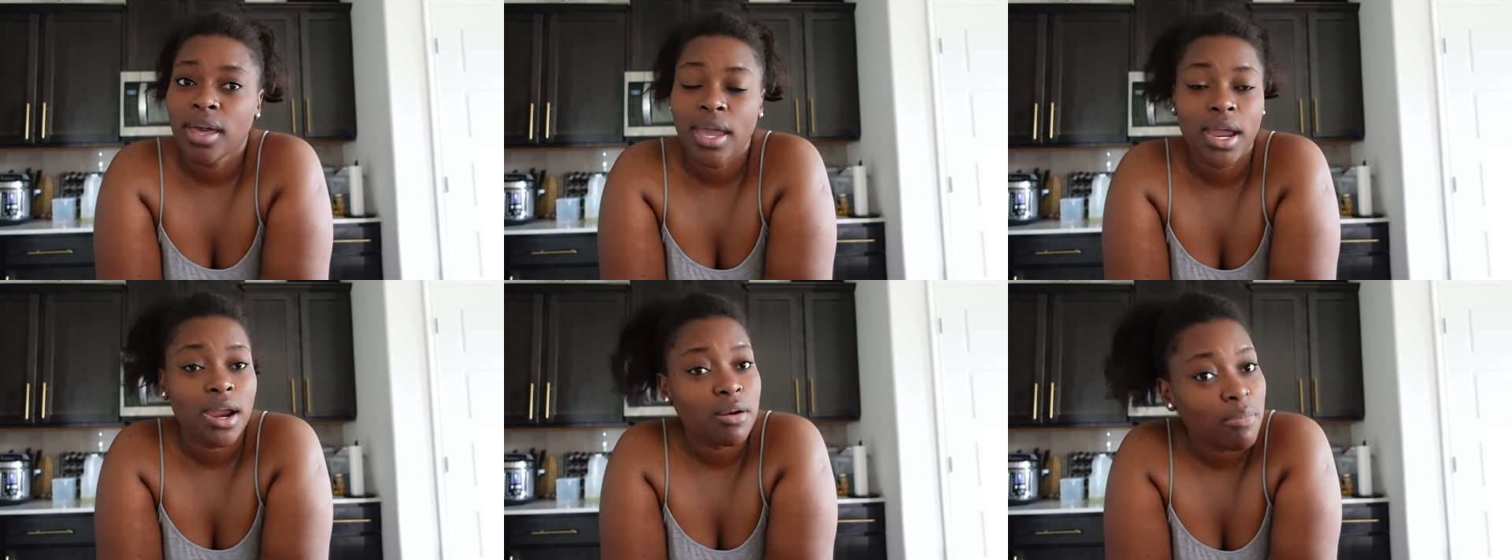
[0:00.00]

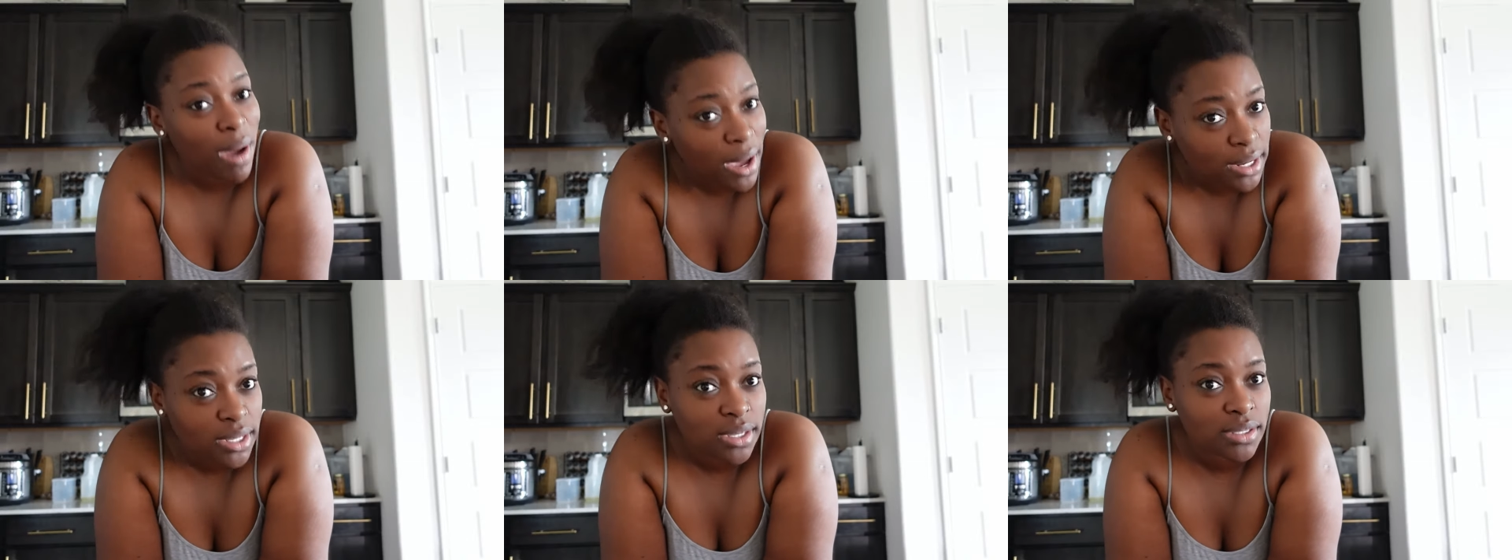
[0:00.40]

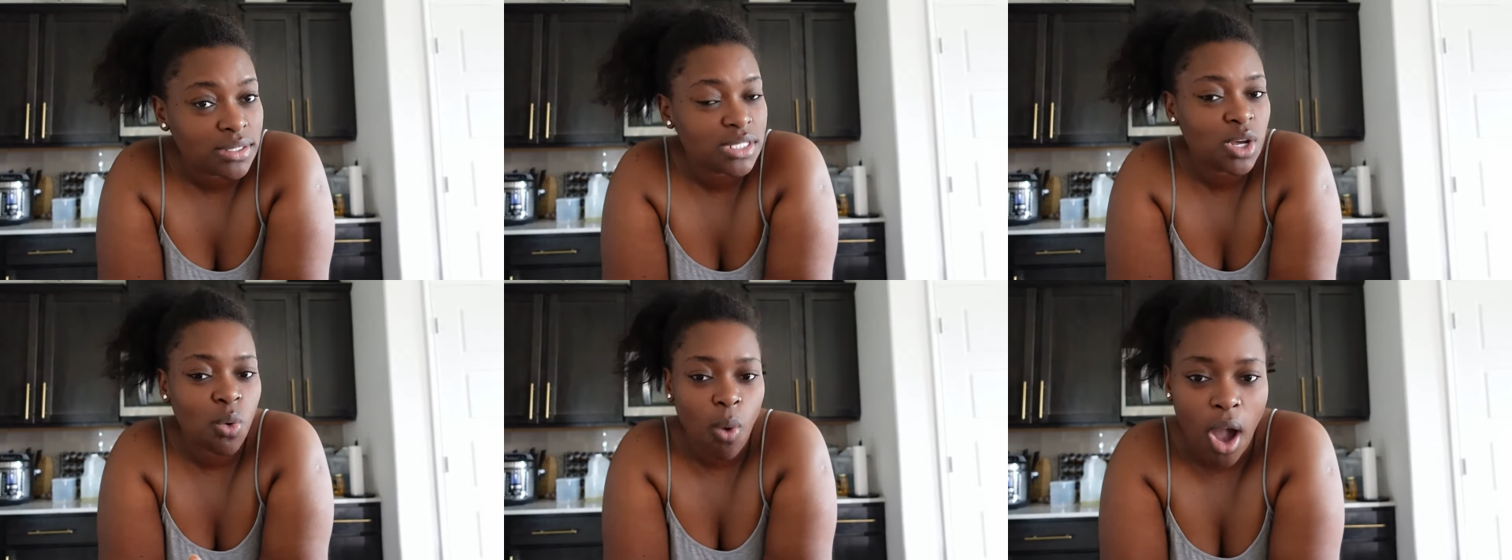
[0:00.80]
everybody
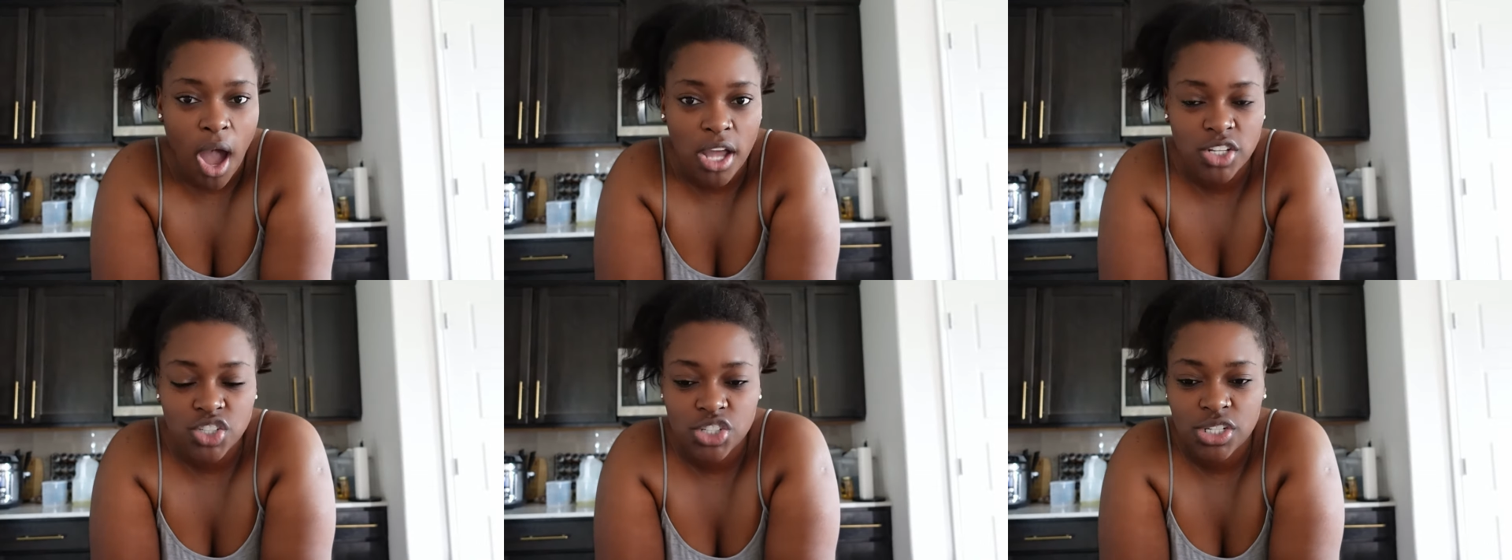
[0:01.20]
to
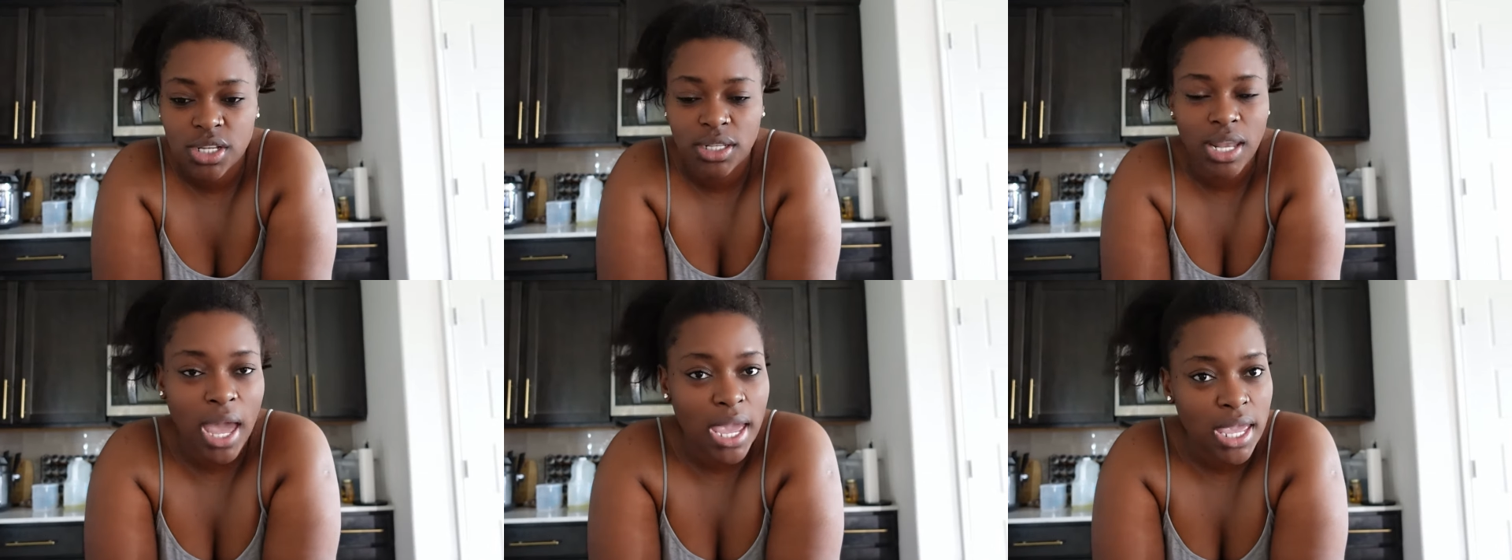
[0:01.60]
watch,
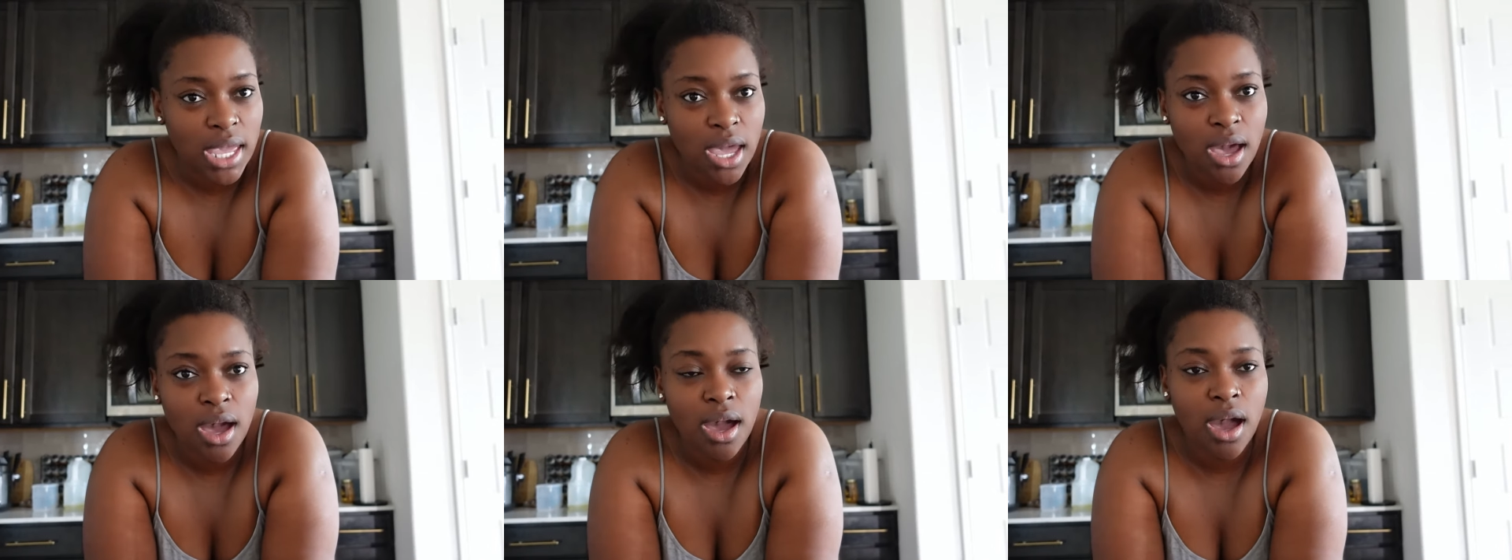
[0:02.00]
like,
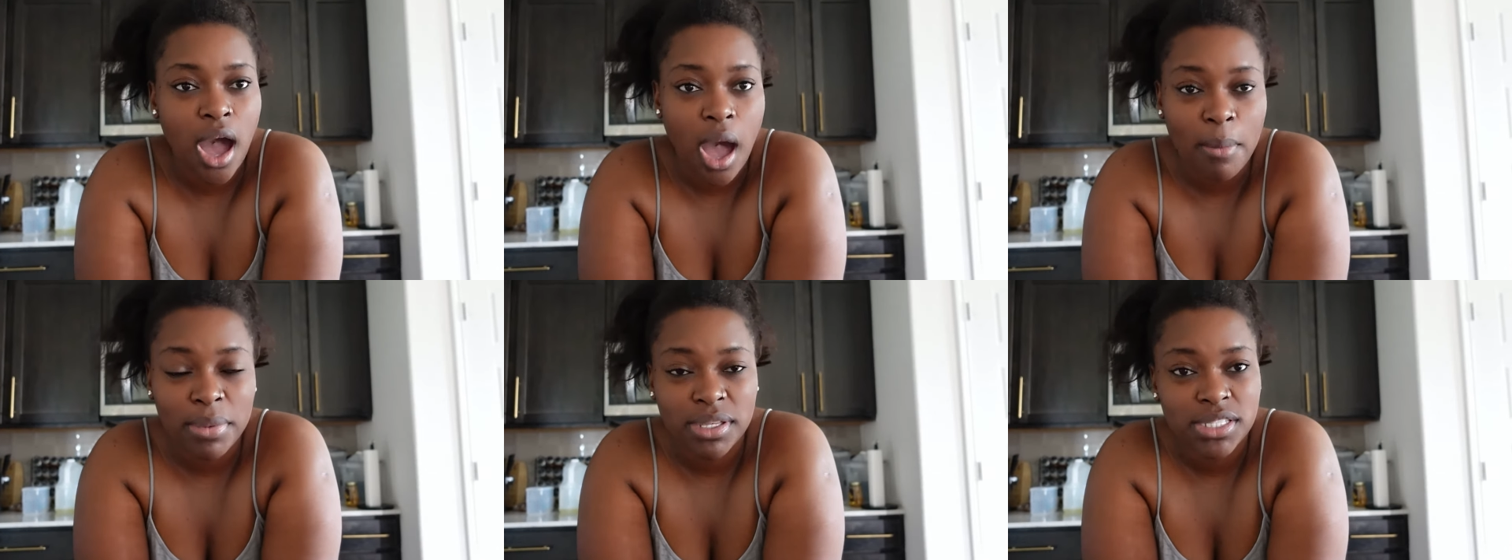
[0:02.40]

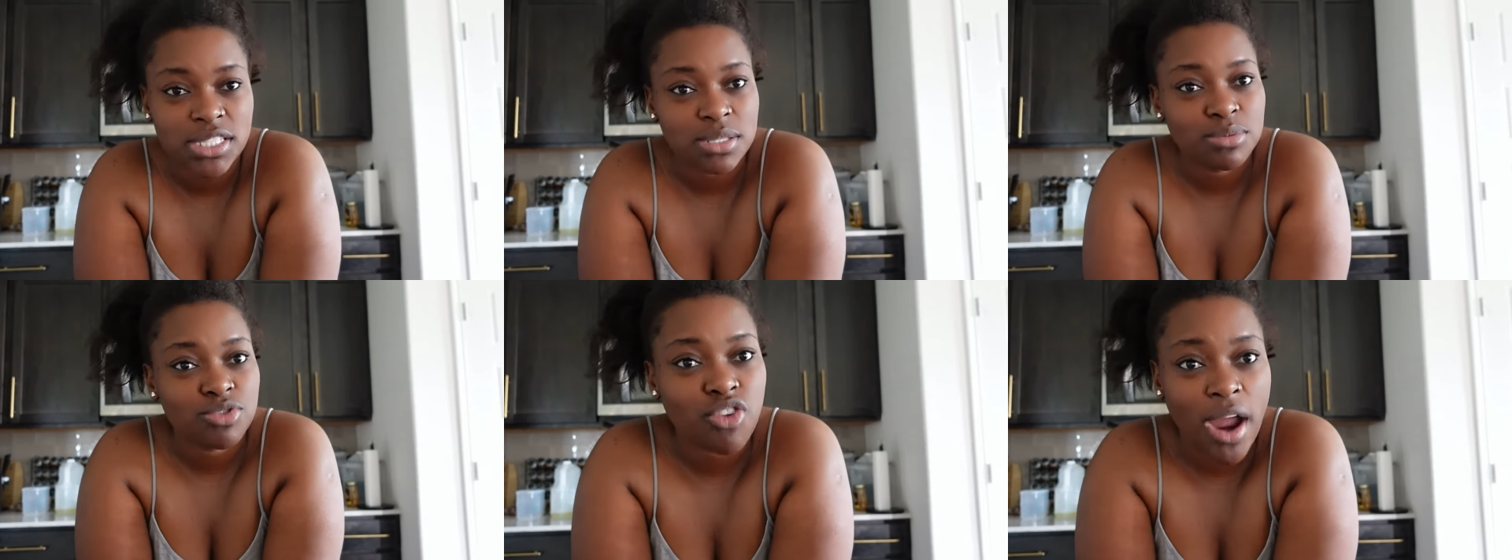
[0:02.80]
comment,
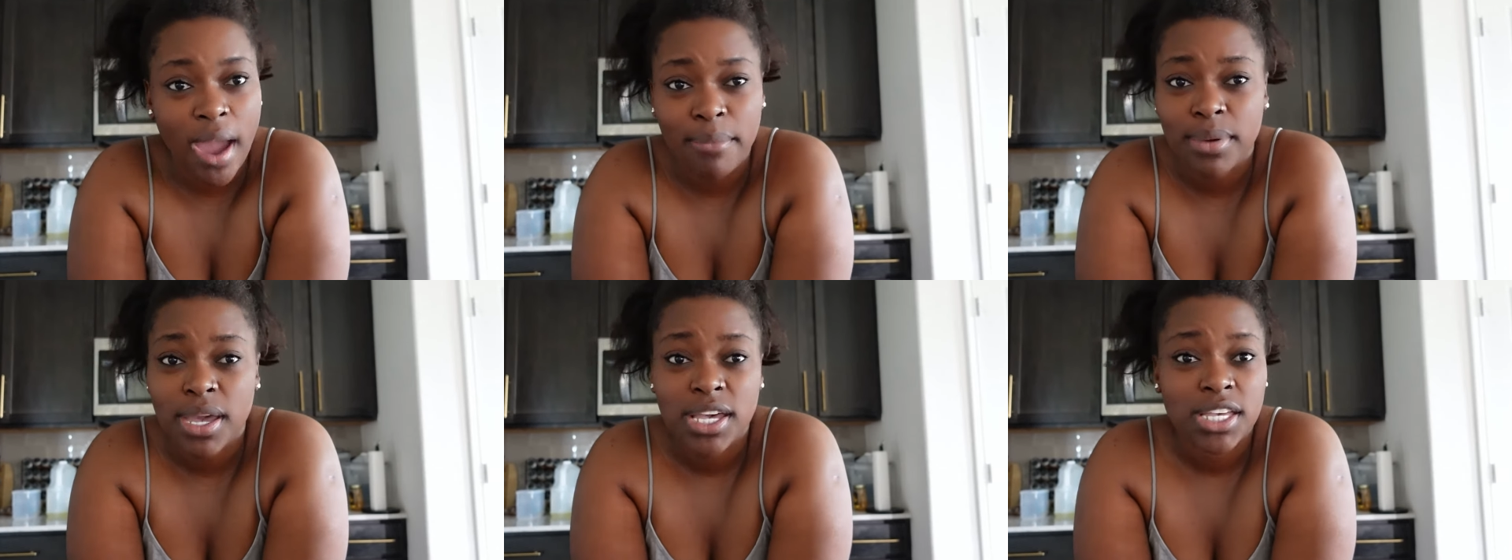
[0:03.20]
subscribe.